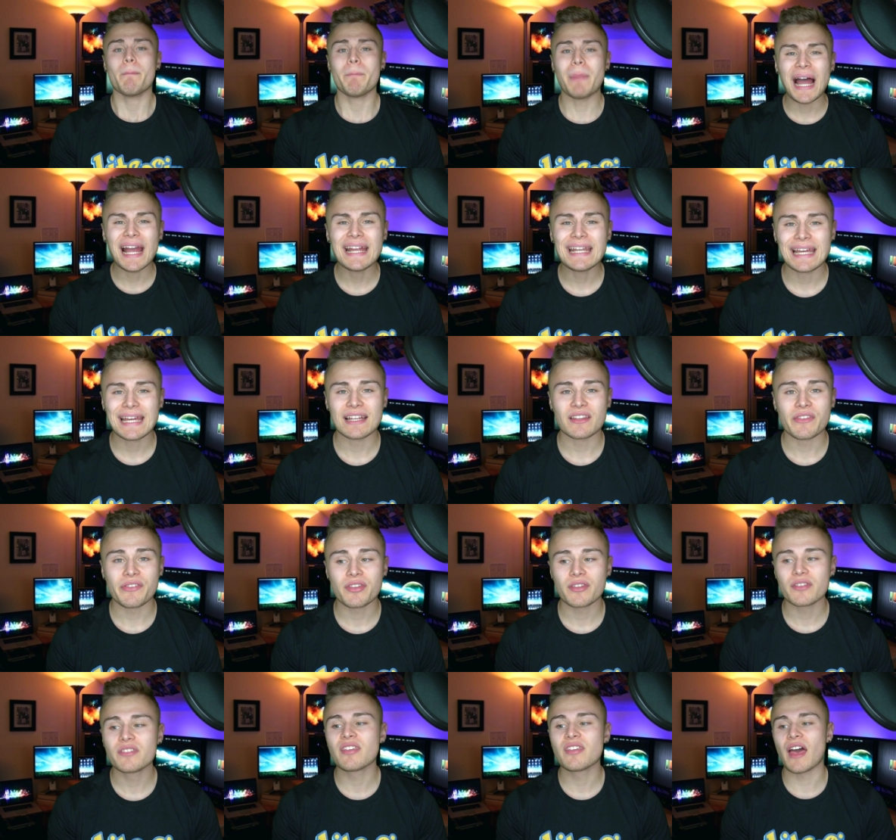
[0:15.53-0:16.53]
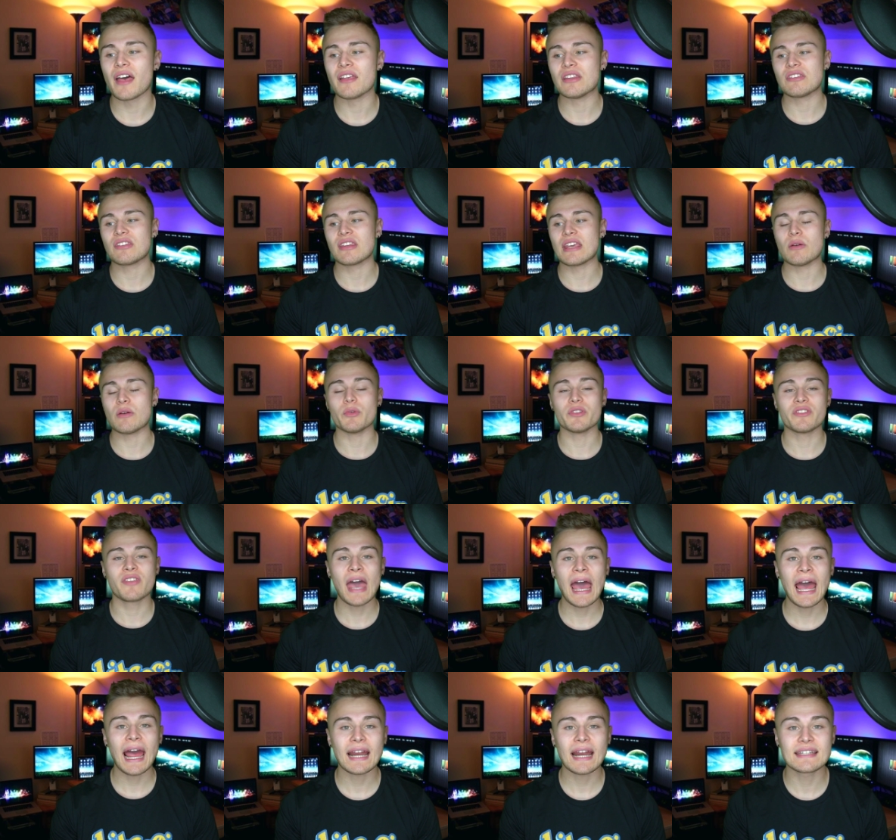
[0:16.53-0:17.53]
Binance says it was
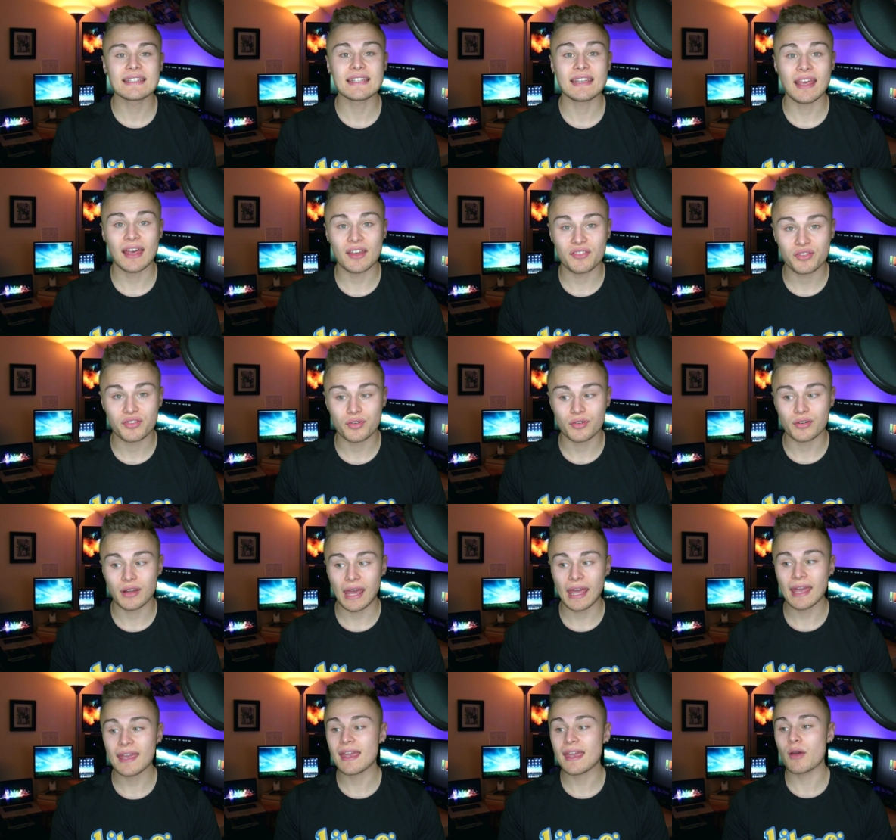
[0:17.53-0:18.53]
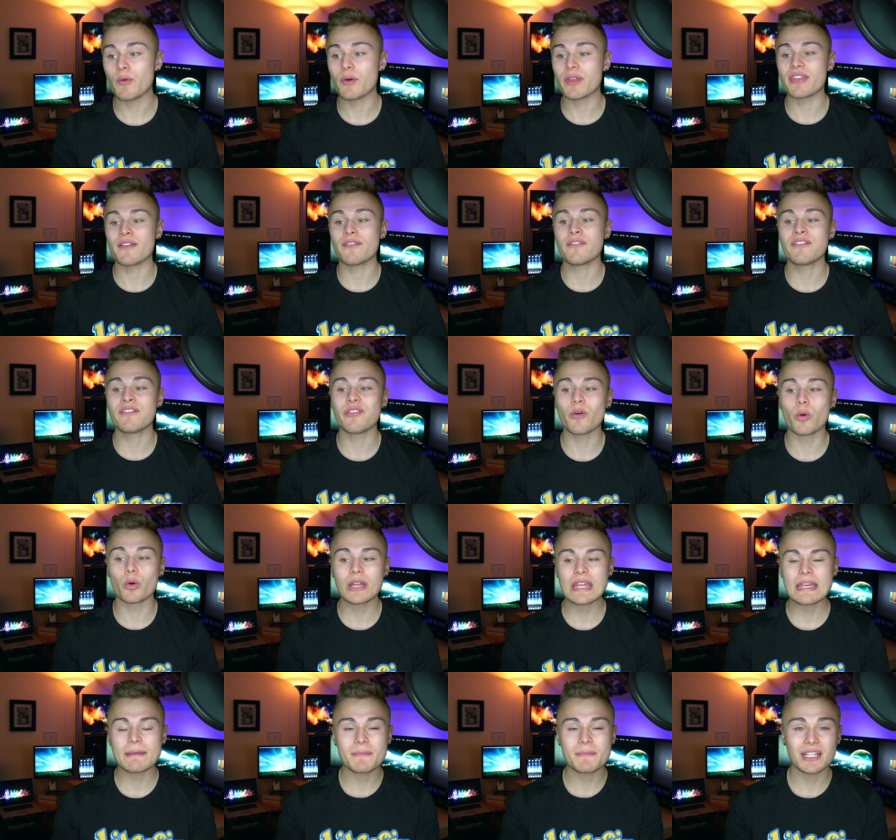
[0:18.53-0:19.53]
hacked yesterday with
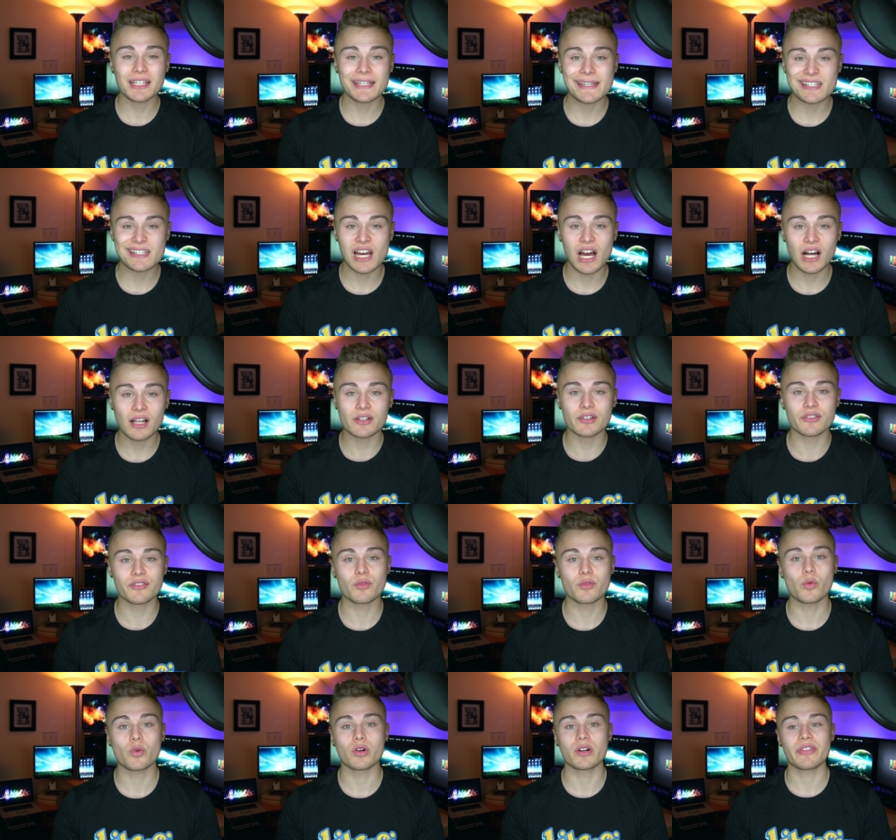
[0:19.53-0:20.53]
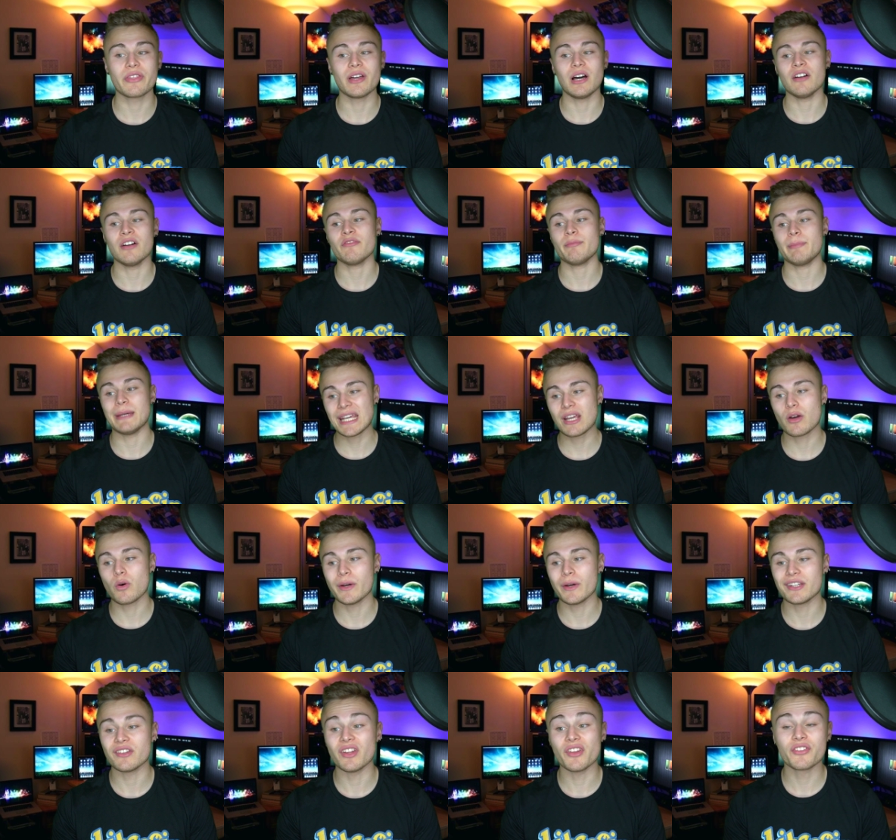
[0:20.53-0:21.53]
$40 million worth of
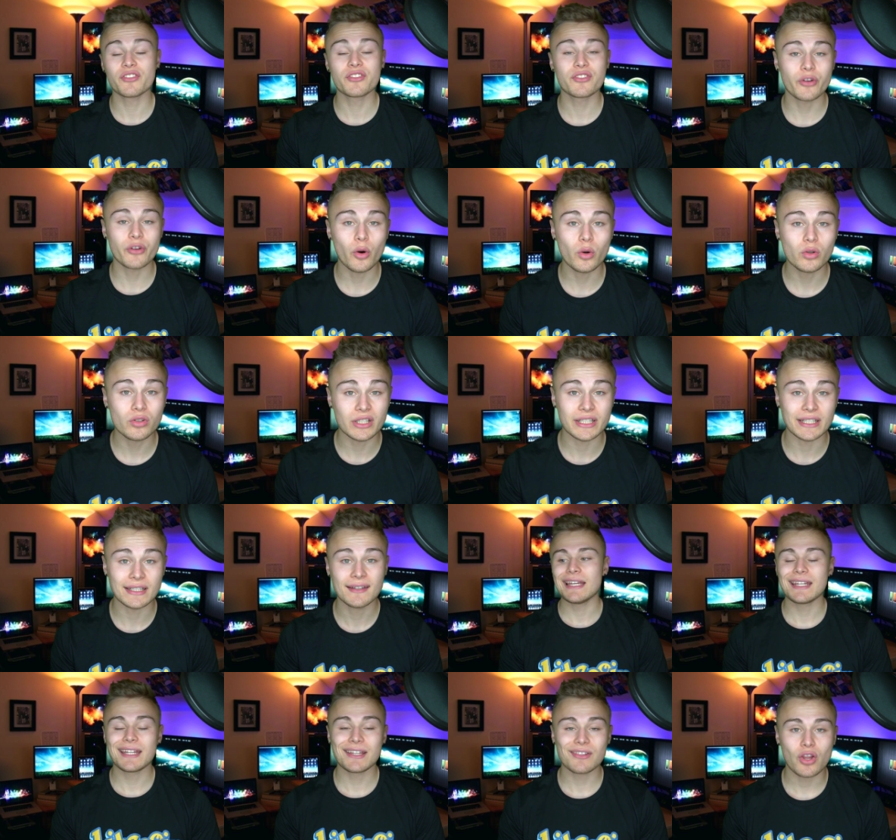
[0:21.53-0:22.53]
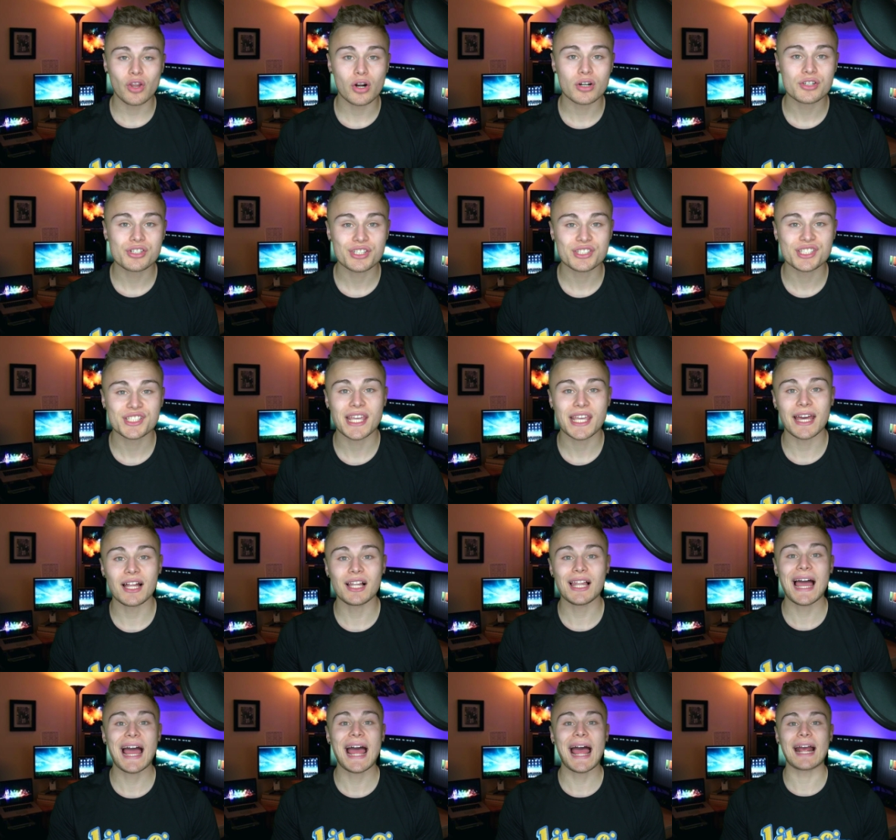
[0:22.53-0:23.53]
Bitcoin stolen in a large
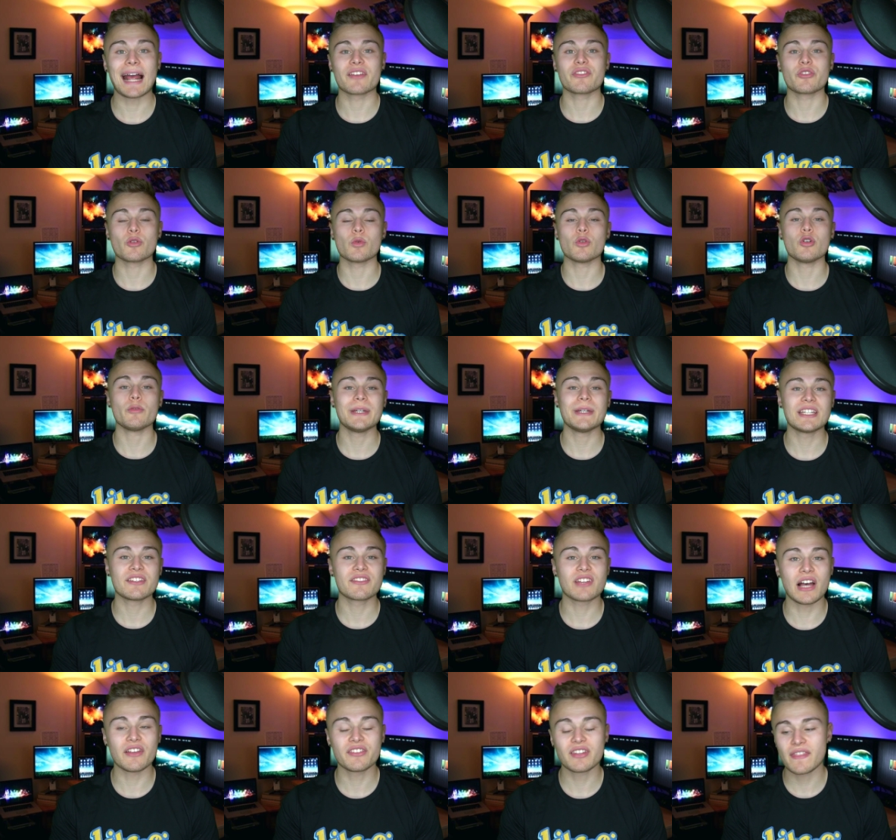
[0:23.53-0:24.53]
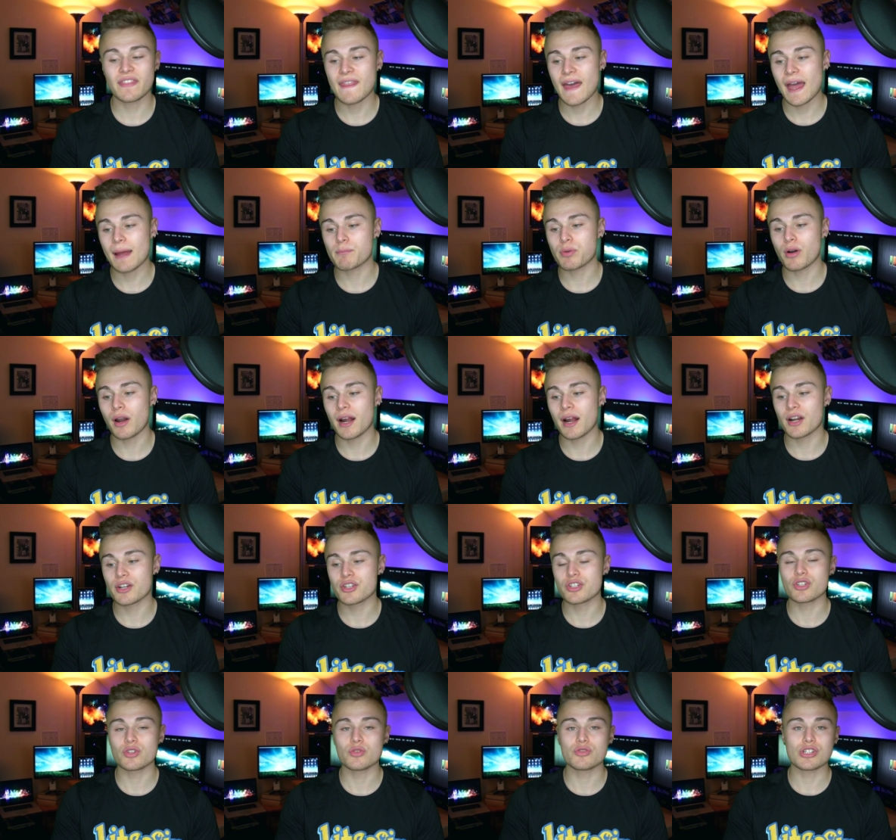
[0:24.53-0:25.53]
scale hack. So we'll be discussing that prior
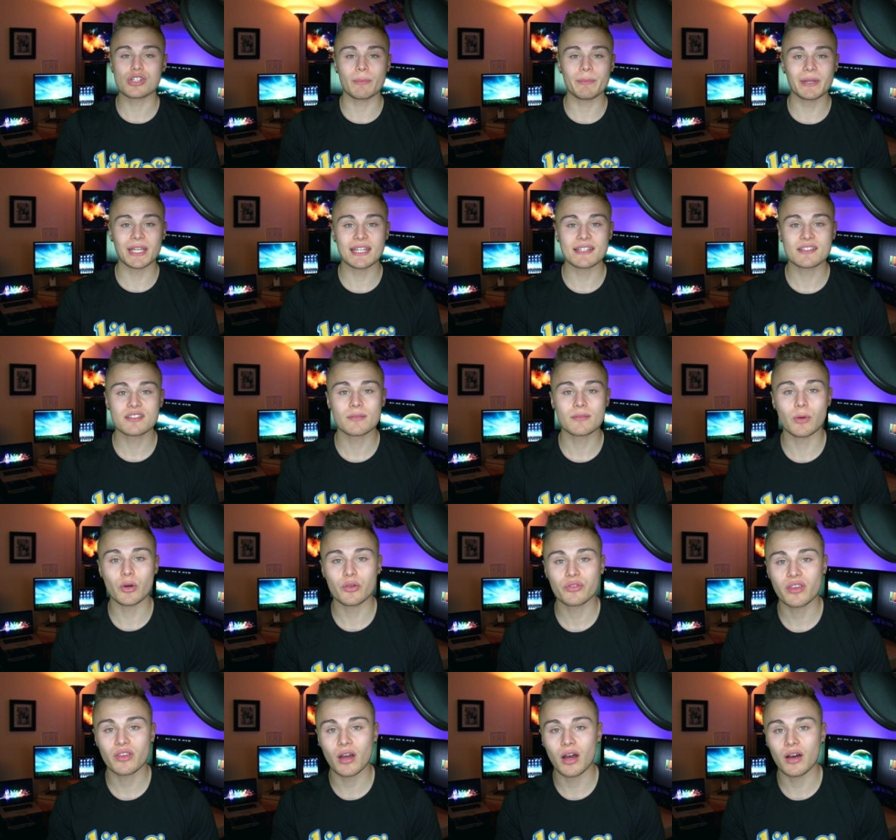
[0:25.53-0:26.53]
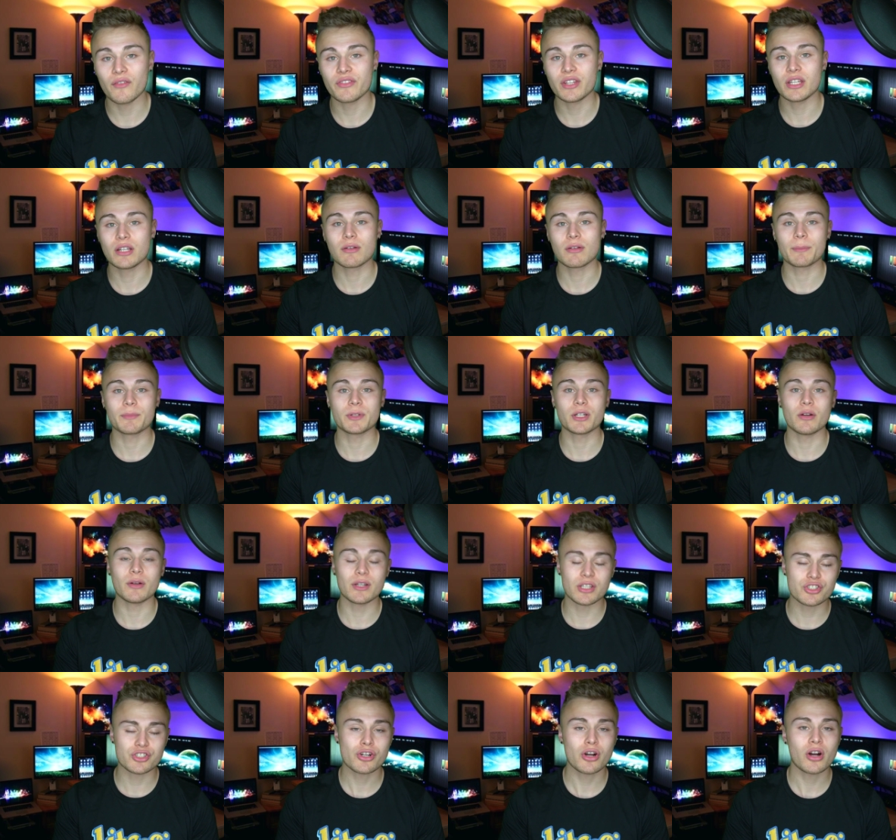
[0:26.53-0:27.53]
to jumping into most of the crypto
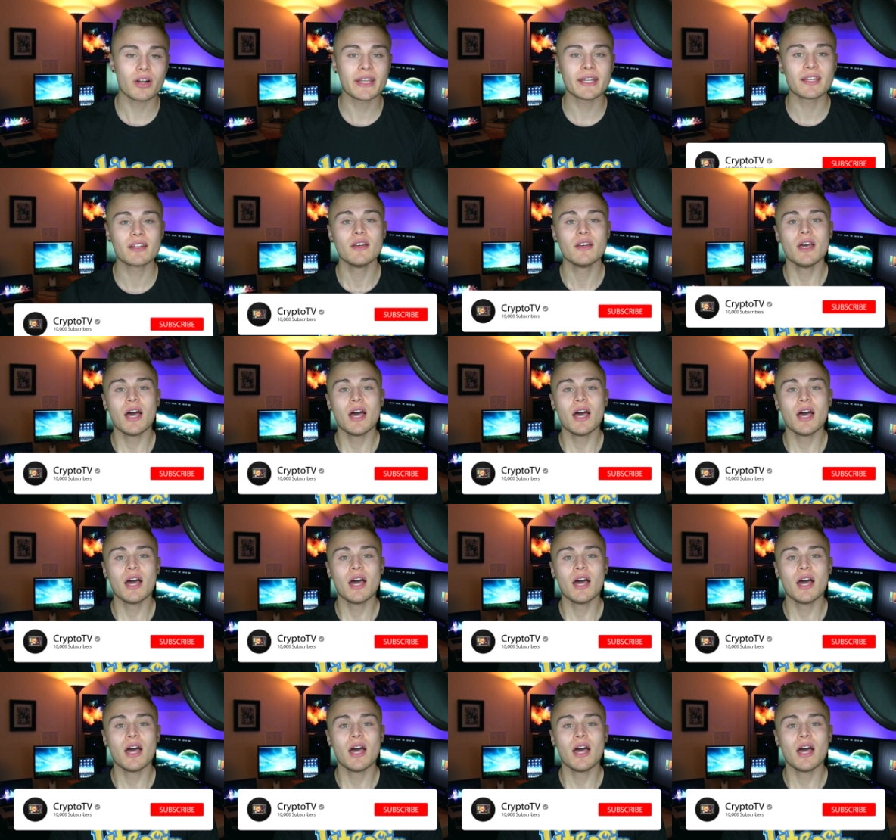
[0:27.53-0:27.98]
and charting.